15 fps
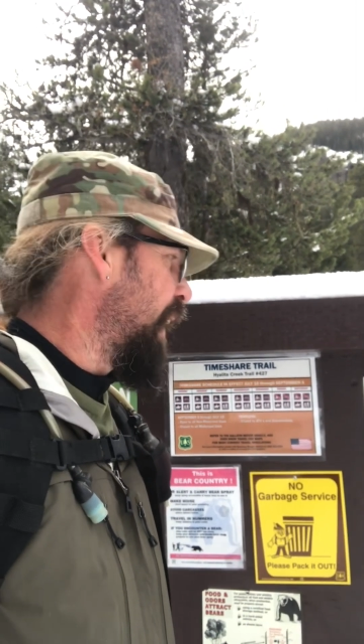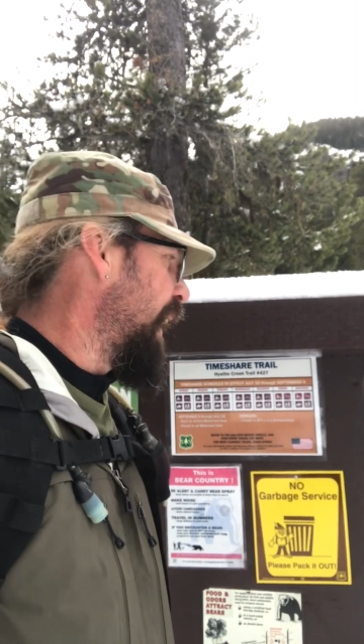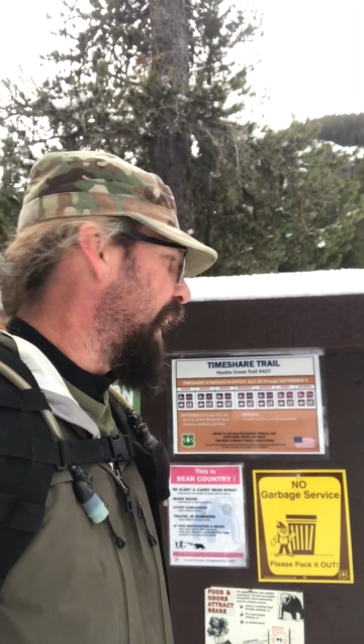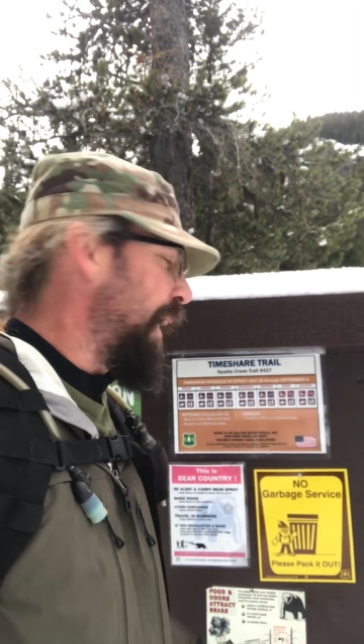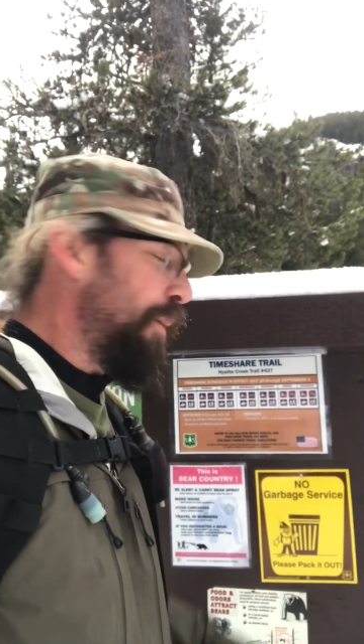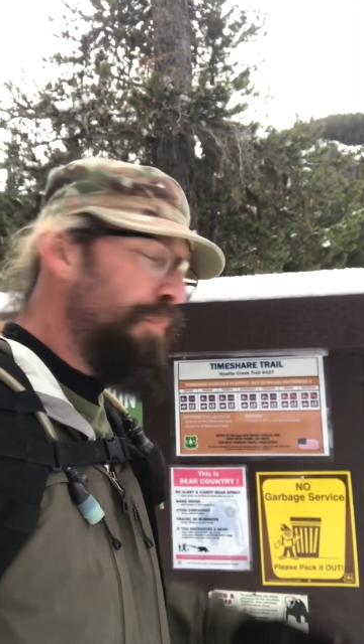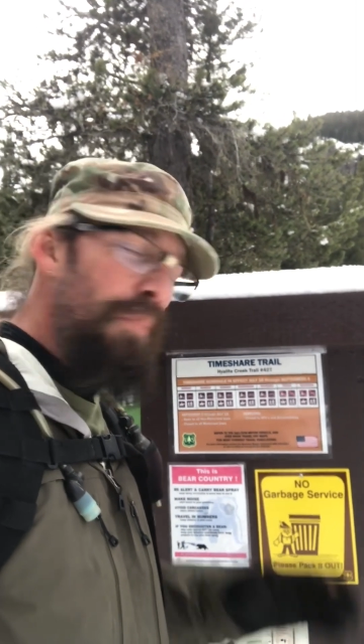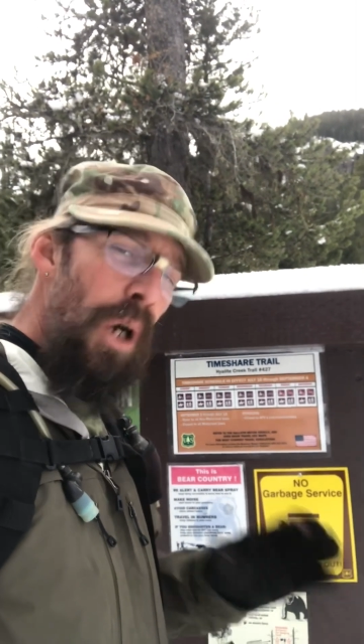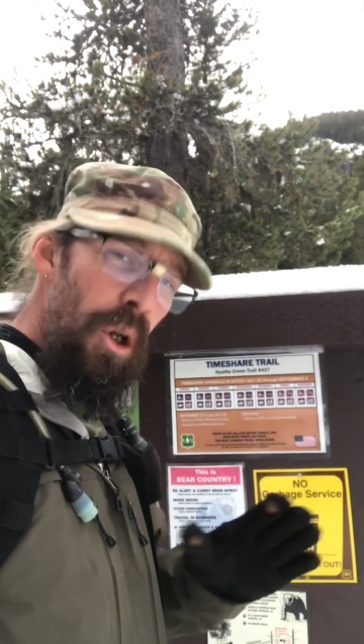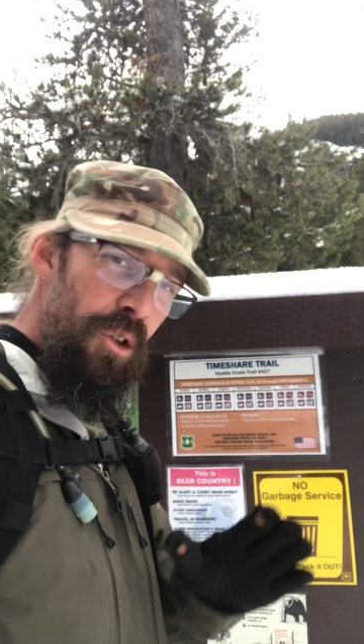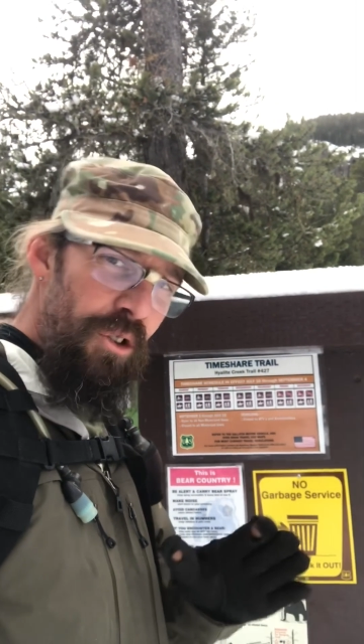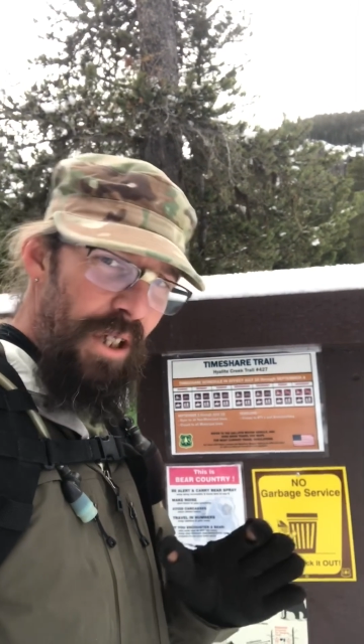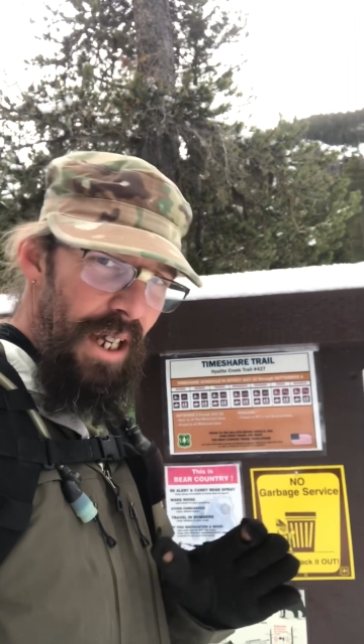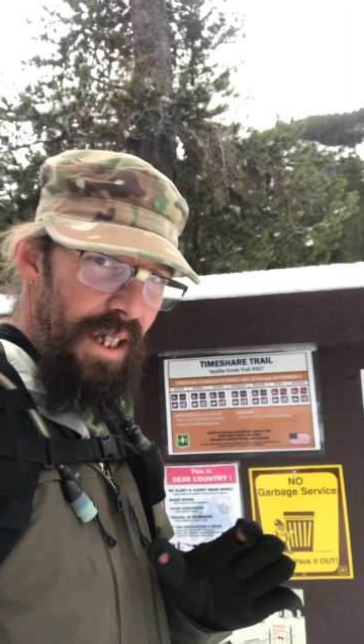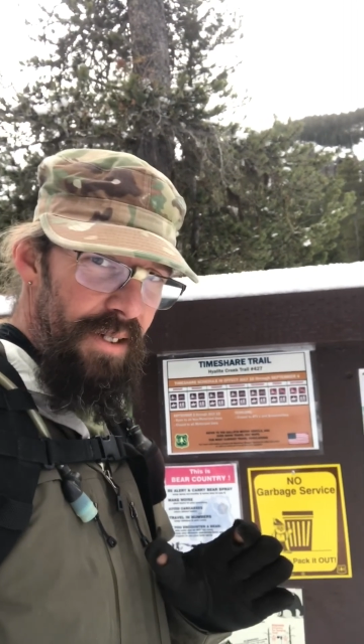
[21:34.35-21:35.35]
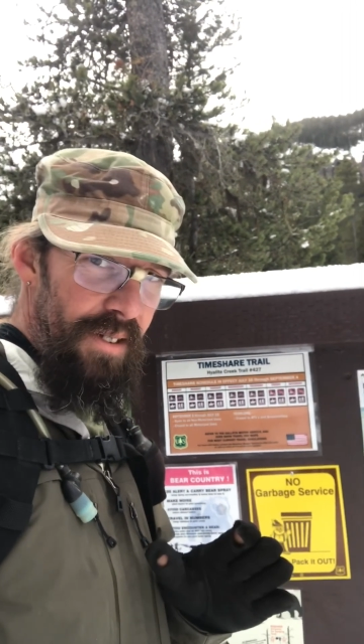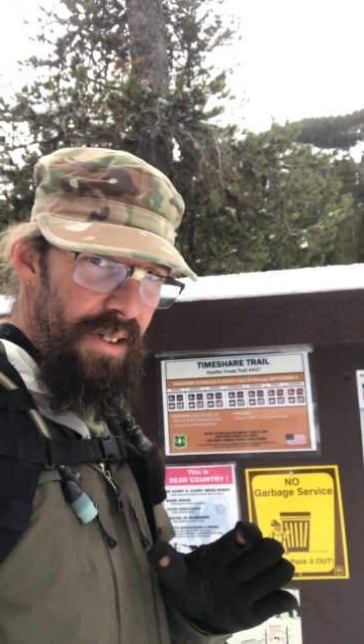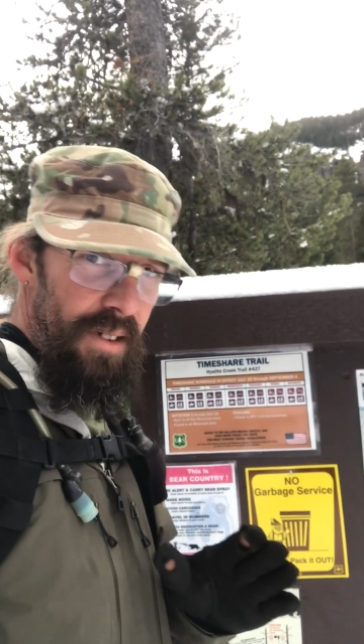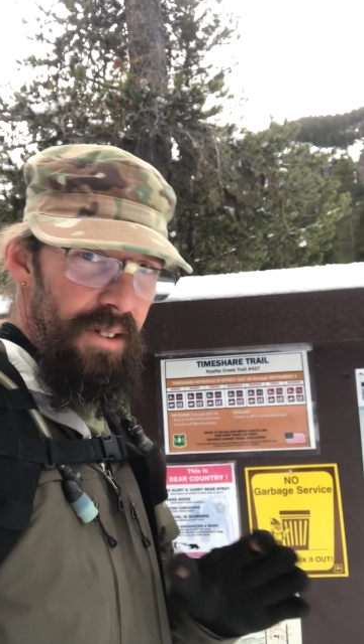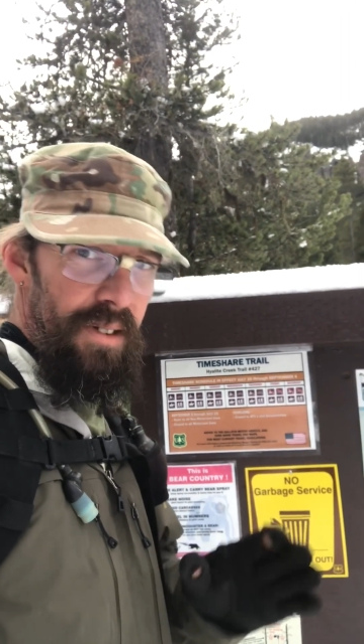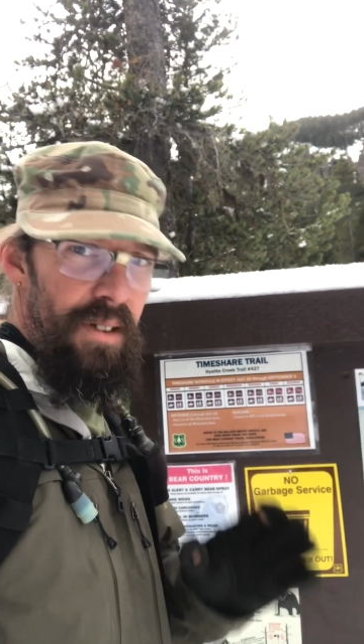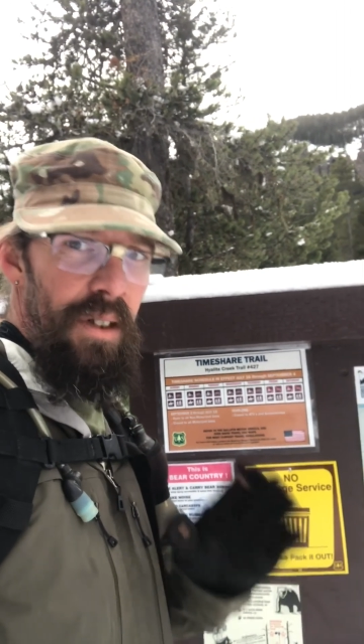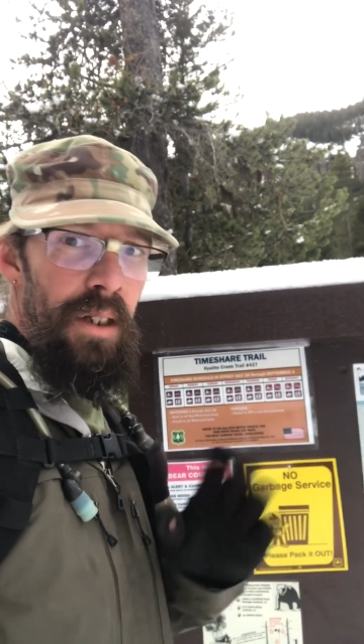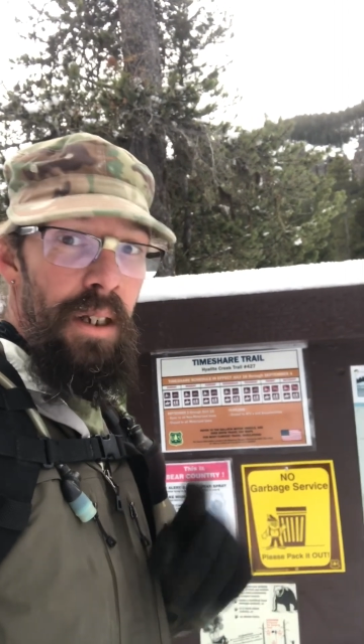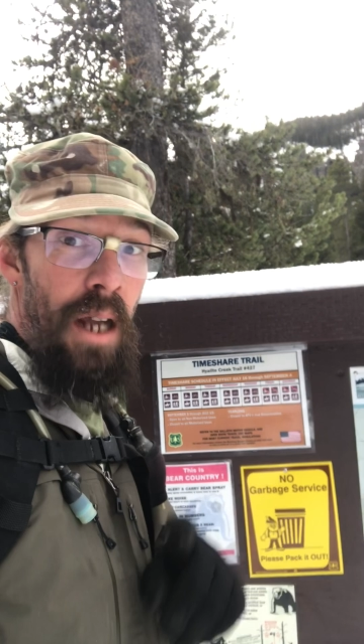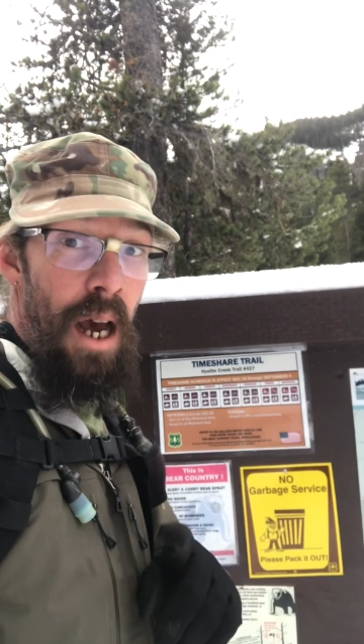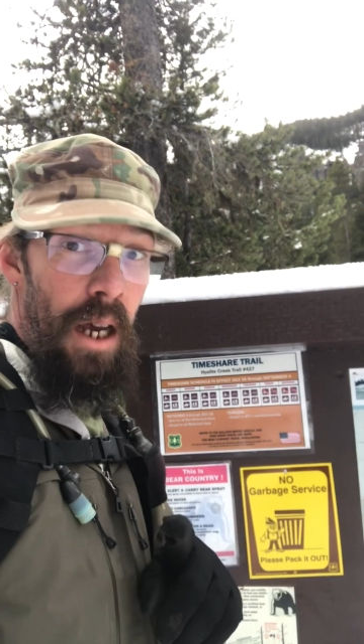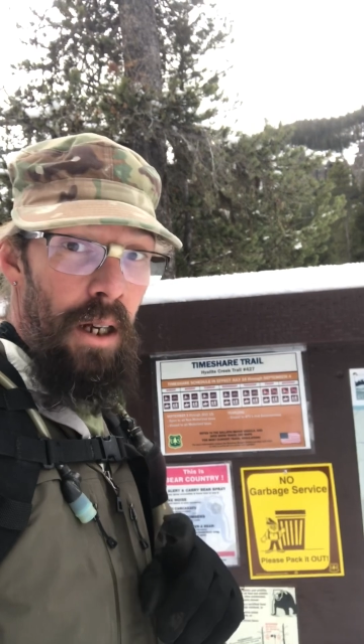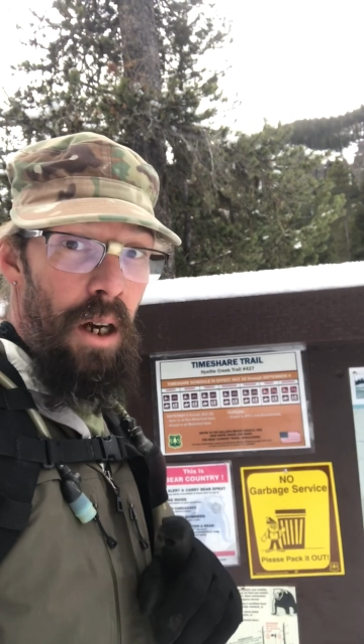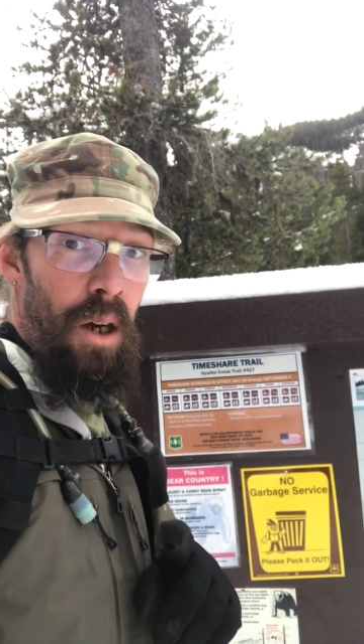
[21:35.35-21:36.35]
In most cases,
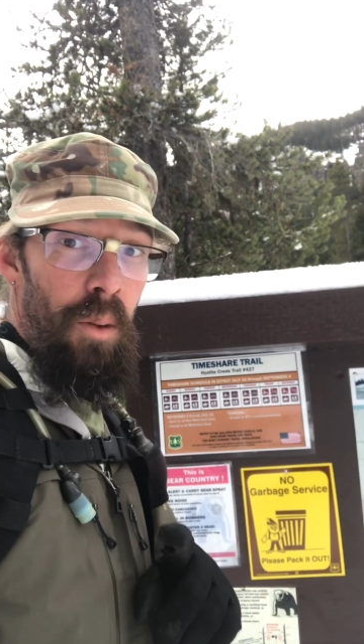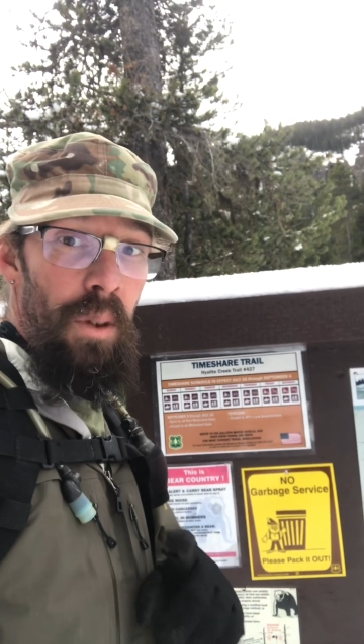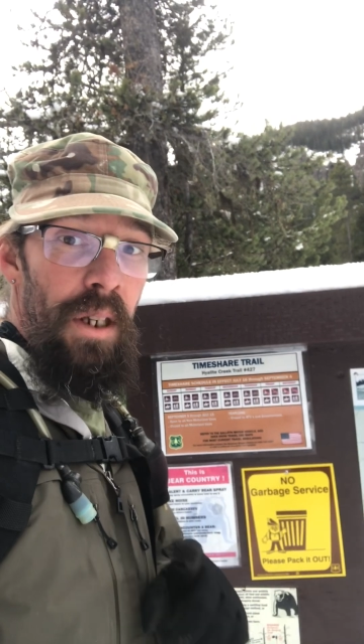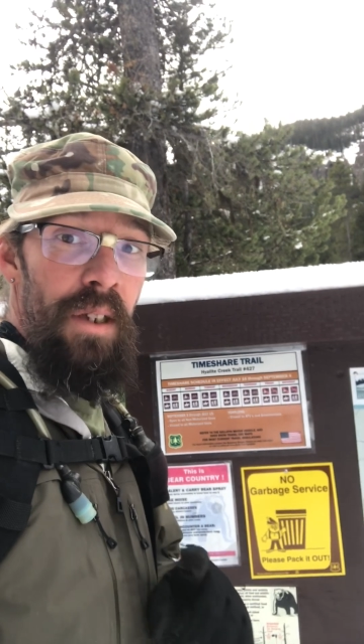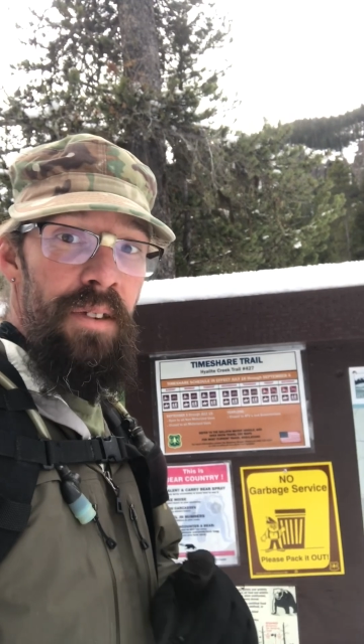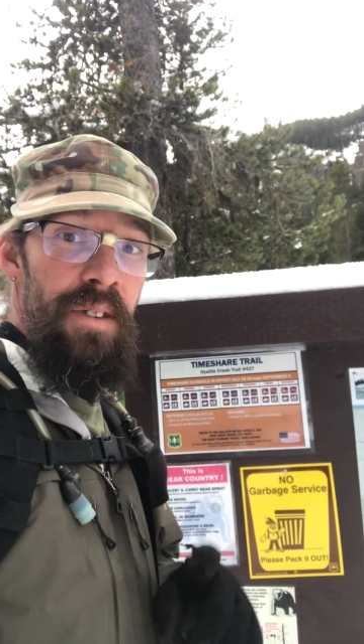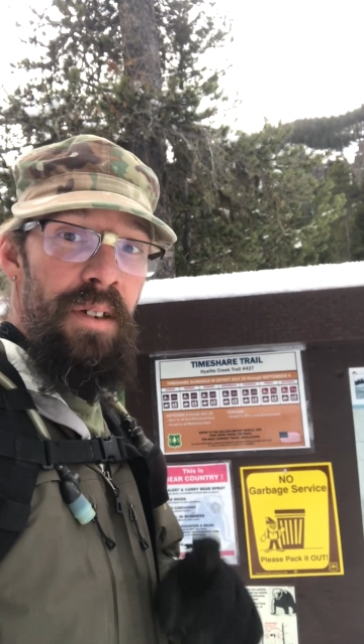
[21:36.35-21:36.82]
not always.